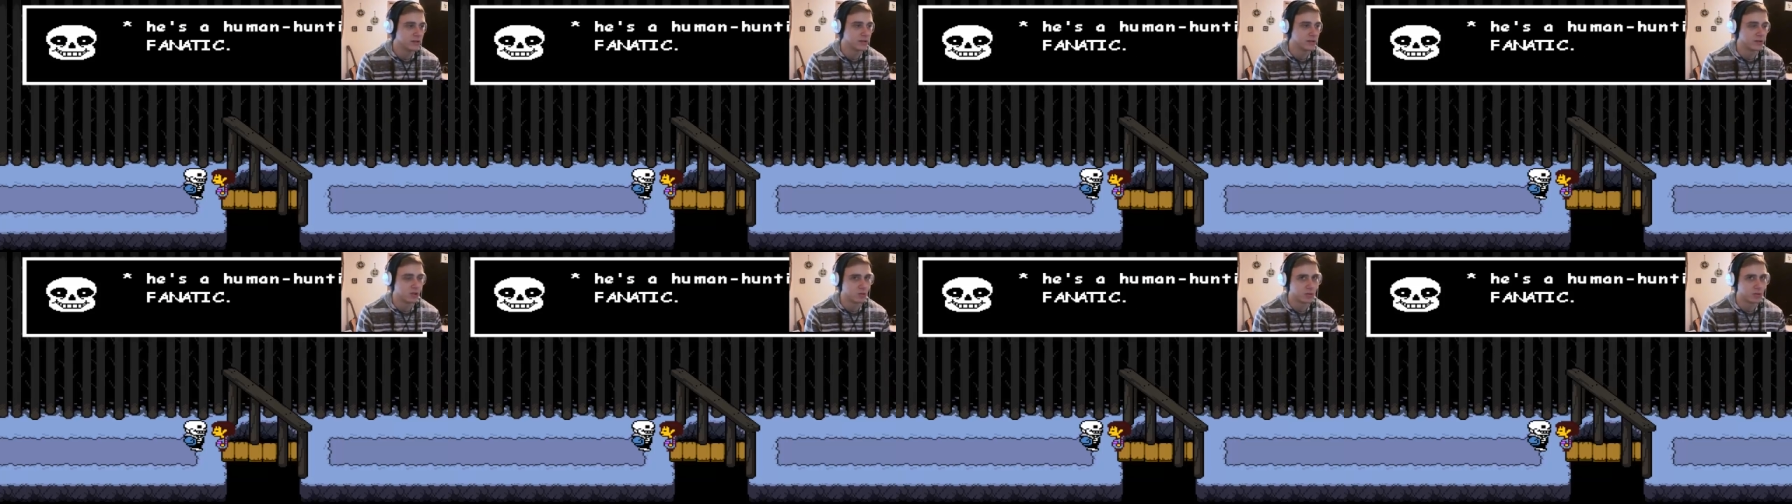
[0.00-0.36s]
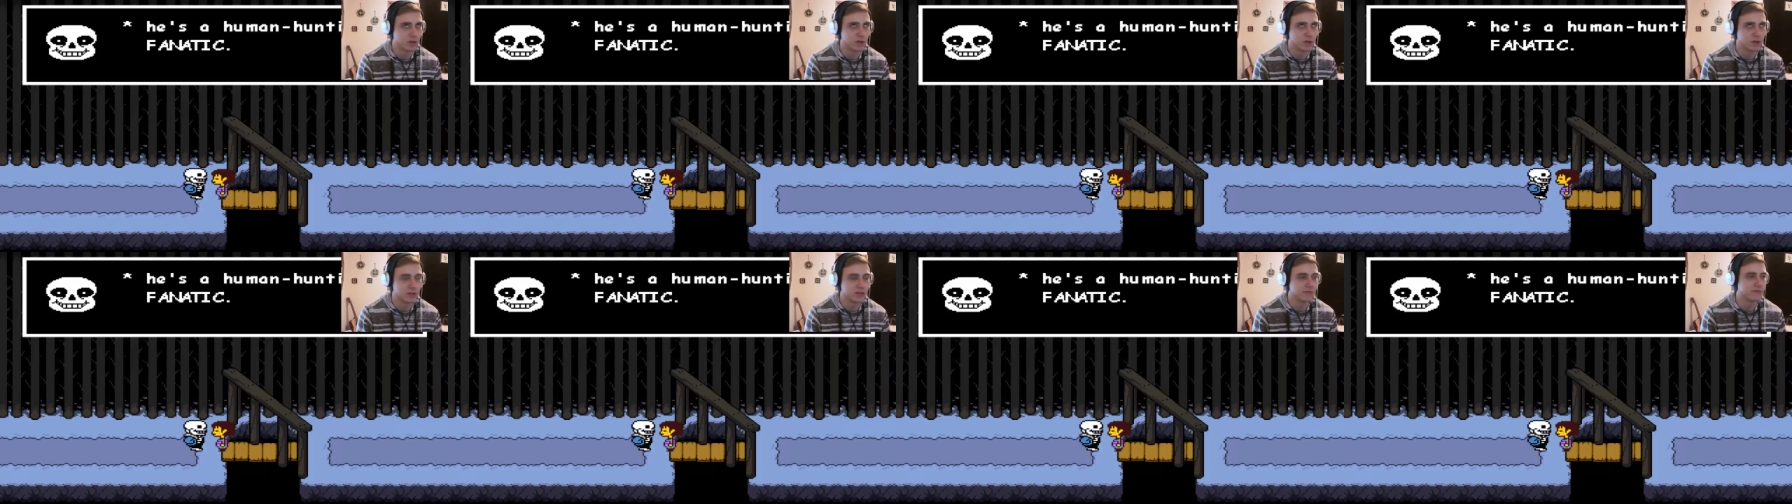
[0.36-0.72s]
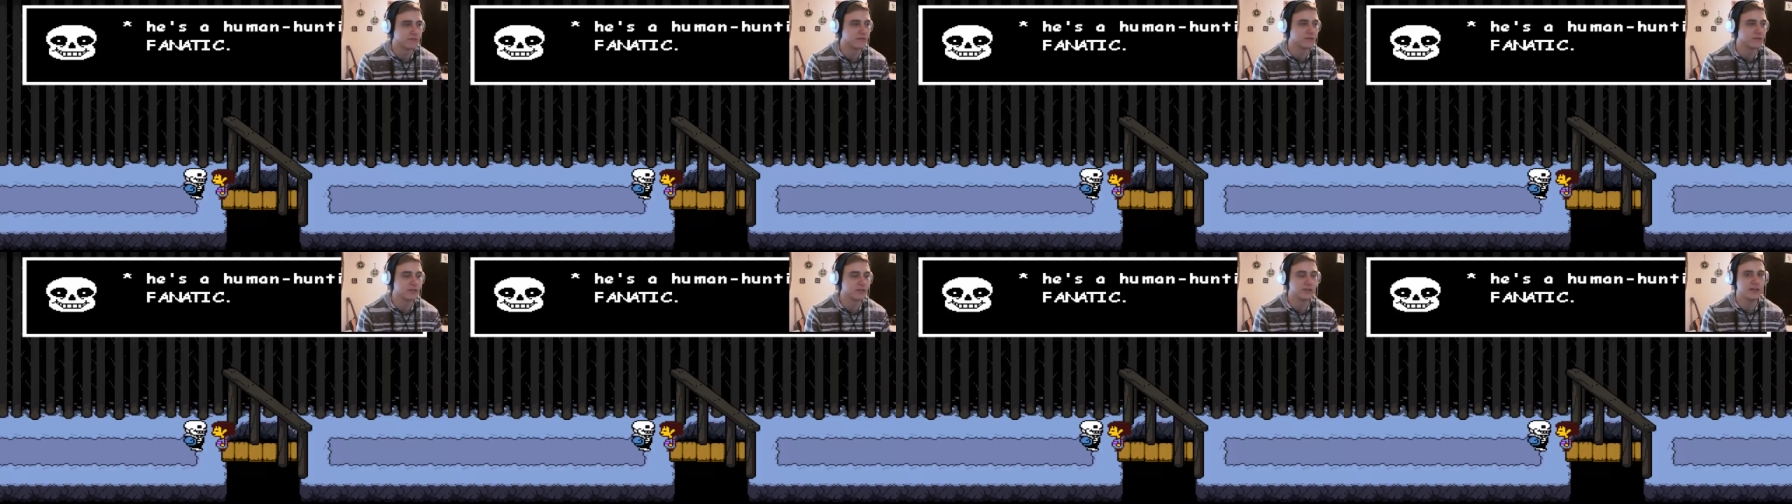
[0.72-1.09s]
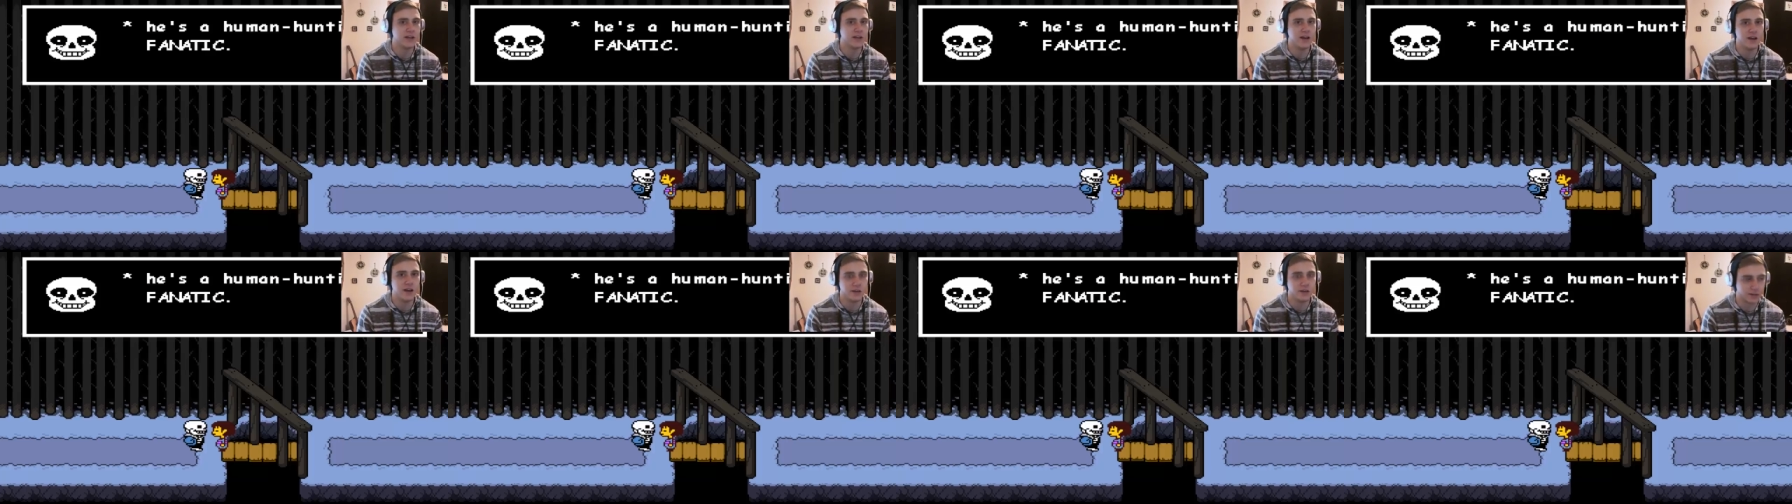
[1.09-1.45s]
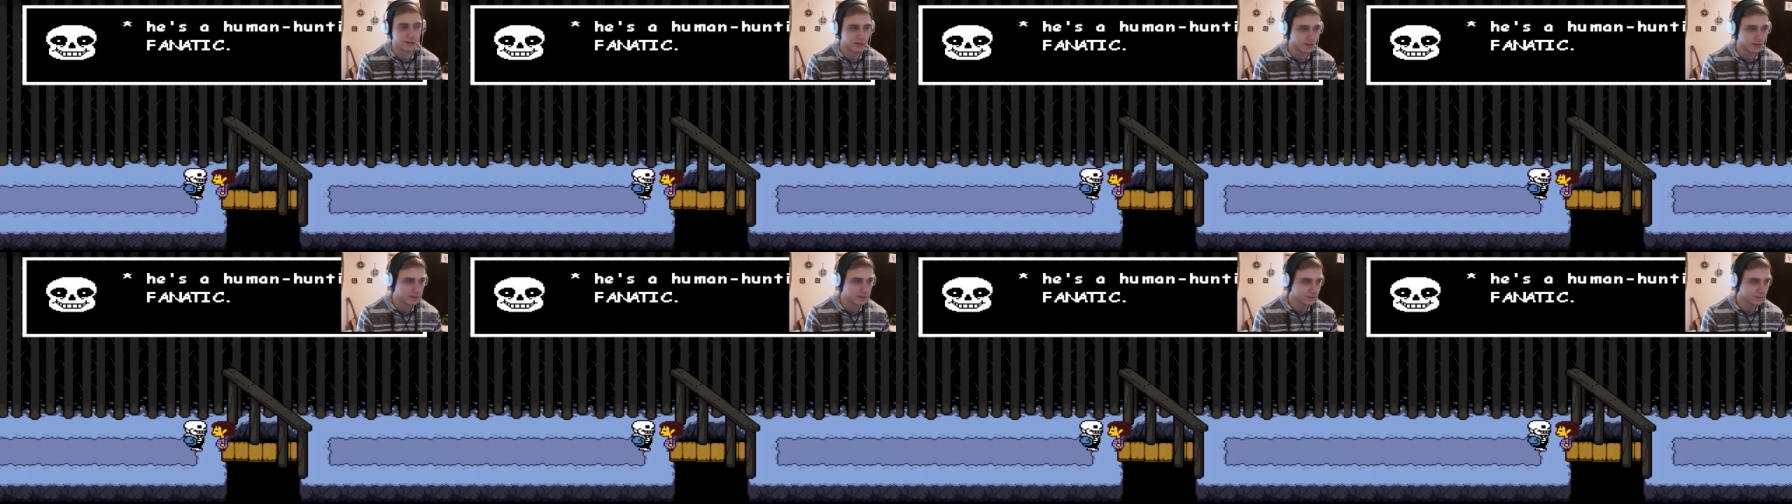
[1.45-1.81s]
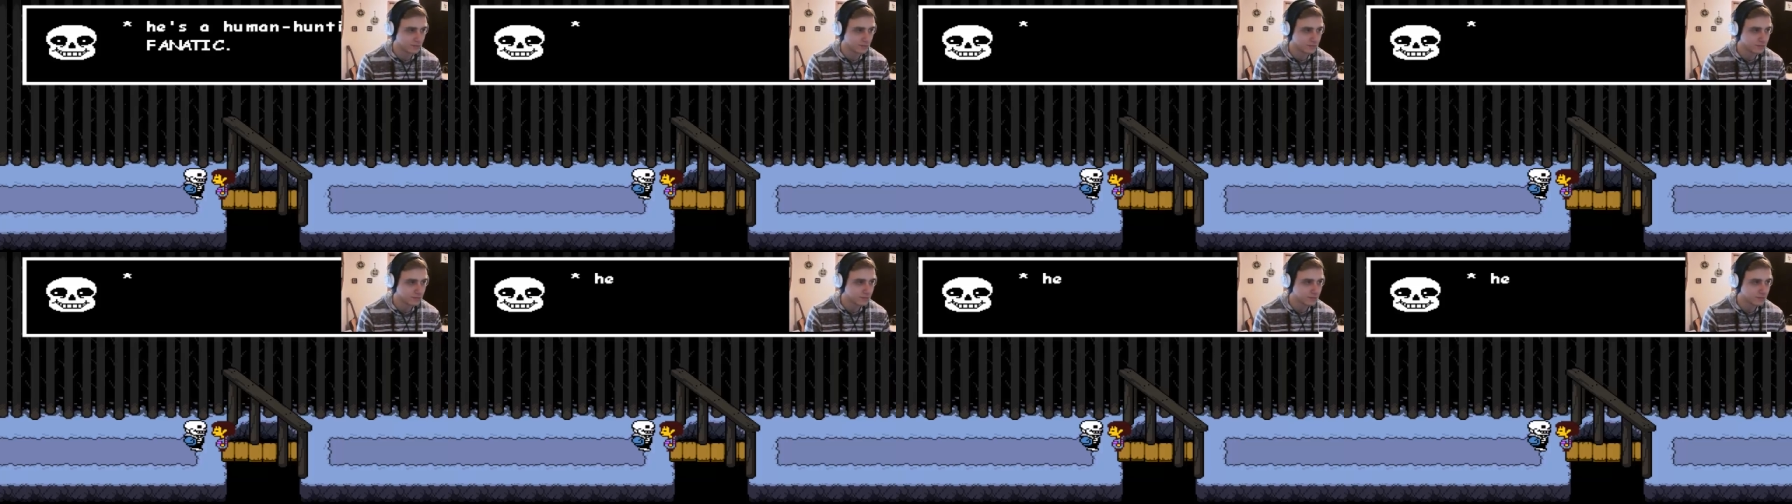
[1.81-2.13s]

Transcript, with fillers: he's a human hunting fanatic.